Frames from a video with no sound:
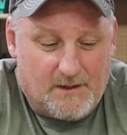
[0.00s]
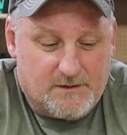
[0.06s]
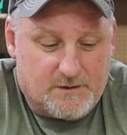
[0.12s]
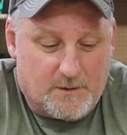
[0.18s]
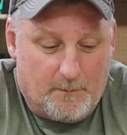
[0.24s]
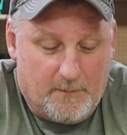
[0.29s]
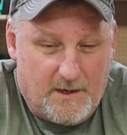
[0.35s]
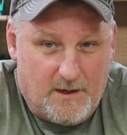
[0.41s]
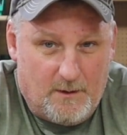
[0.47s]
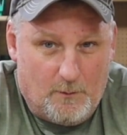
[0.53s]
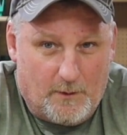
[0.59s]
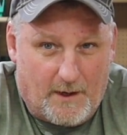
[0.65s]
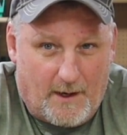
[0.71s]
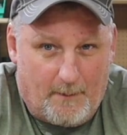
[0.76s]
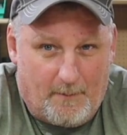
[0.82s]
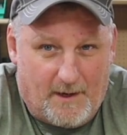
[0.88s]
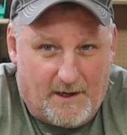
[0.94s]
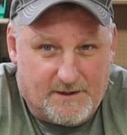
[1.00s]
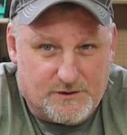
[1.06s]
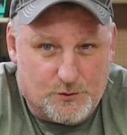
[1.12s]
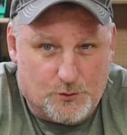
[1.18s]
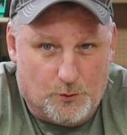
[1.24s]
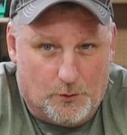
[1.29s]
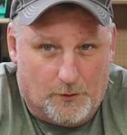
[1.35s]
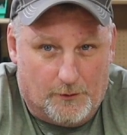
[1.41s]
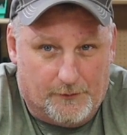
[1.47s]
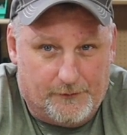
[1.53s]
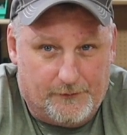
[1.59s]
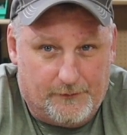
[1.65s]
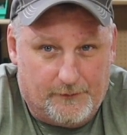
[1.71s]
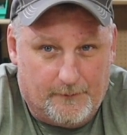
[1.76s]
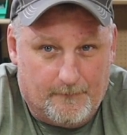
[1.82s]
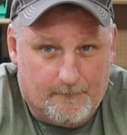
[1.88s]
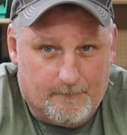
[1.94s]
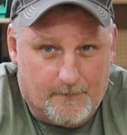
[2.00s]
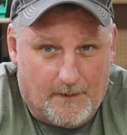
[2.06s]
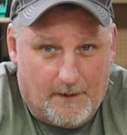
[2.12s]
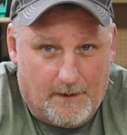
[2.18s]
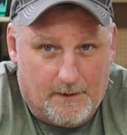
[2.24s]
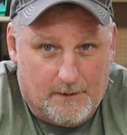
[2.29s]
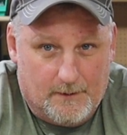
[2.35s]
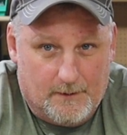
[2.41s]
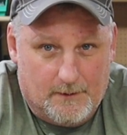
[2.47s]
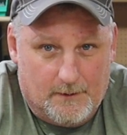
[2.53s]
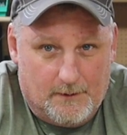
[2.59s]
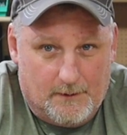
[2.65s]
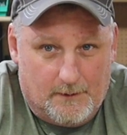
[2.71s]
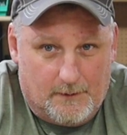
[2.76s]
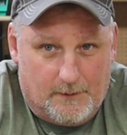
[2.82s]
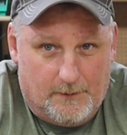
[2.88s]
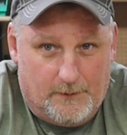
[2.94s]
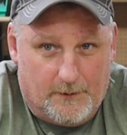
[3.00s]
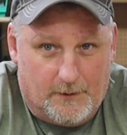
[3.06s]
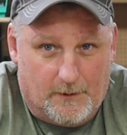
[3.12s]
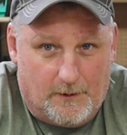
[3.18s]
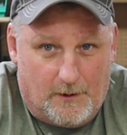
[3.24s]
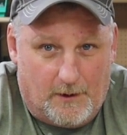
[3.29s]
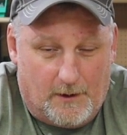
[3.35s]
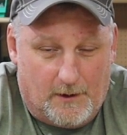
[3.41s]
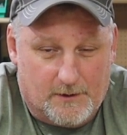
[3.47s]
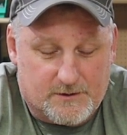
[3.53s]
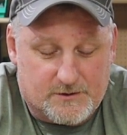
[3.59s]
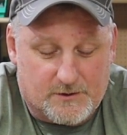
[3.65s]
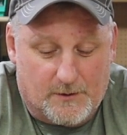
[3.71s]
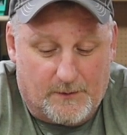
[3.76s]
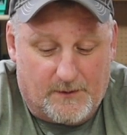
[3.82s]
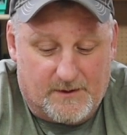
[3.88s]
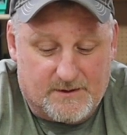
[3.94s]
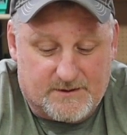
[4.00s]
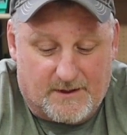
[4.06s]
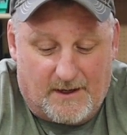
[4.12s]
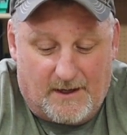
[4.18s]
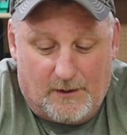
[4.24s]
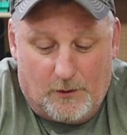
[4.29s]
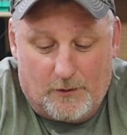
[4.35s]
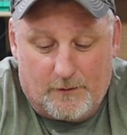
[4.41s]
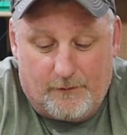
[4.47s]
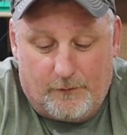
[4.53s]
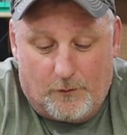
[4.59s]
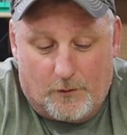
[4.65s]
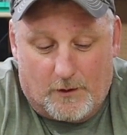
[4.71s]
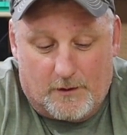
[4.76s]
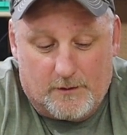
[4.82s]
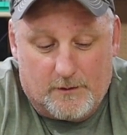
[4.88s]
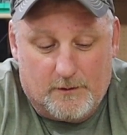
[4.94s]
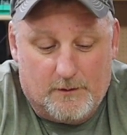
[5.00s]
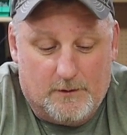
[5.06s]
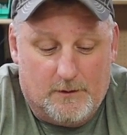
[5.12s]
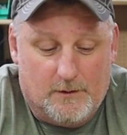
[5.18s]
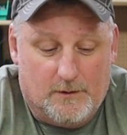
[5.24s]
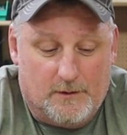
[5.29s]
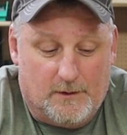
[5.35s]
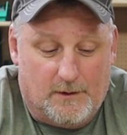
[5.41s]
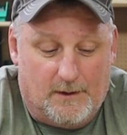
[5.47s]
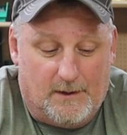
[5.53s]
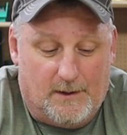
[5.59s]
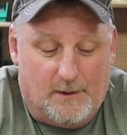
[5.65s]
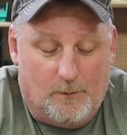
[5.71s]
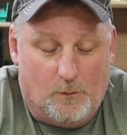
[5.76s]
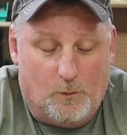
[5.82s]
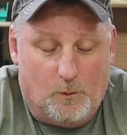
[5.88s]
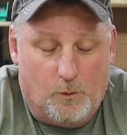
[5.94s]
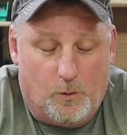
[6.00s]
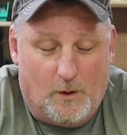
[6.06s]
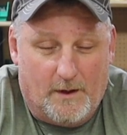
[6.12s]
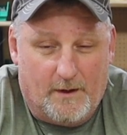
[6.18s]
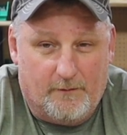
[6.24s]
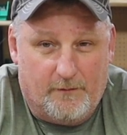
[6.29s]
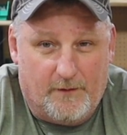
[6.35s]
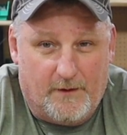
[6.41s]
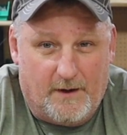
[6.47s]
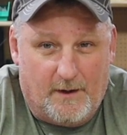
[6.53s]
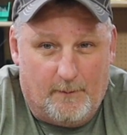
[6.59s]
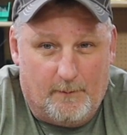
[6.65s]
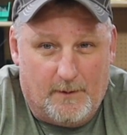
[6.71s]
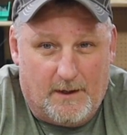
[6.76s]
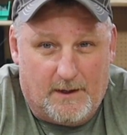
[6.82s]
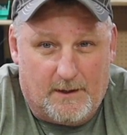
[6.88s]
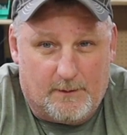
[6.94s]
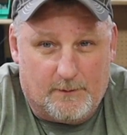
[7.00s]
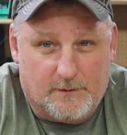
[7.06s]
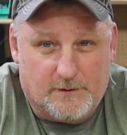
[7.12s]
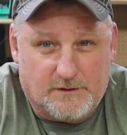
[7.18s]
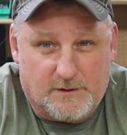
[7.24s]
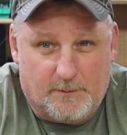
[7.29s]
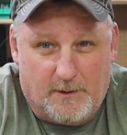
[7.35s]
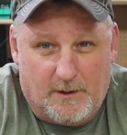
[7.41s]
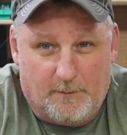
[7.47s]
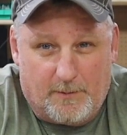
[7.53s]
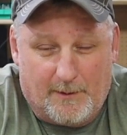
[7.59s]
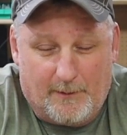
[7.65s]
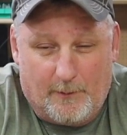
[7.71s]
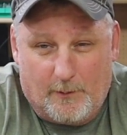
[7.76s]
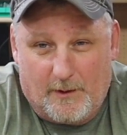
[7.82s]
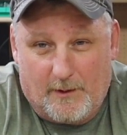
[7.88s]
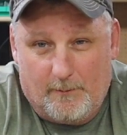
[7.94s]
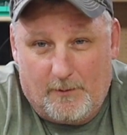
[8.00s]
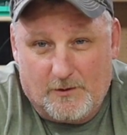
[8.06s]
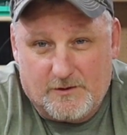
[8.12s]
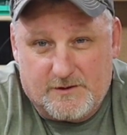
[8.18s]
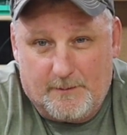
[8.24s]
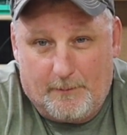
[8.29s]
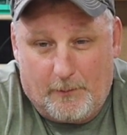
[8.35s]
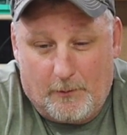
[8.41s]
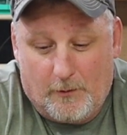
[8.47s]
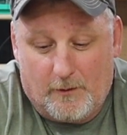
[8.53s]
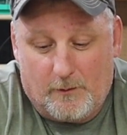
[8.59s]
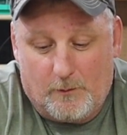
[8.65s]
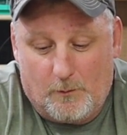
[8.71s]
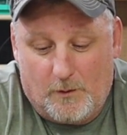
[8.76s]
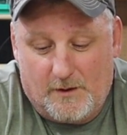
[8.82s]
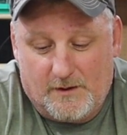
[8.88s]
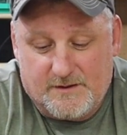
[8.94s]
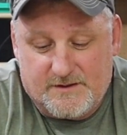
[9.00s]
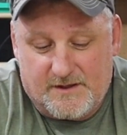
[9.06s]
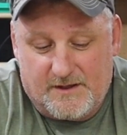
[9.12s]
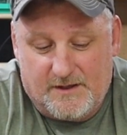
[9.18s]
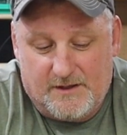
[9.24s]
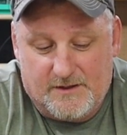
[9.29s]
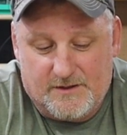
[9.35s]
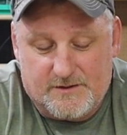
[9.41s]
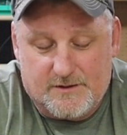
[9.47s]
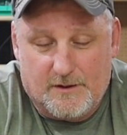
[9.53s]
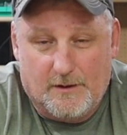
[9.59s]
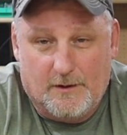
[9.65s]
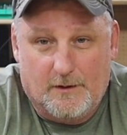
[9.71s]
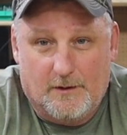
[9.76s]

to me, when I buy tools, there are certain things that I look for. One of them, and to me probably one of the most important ones, is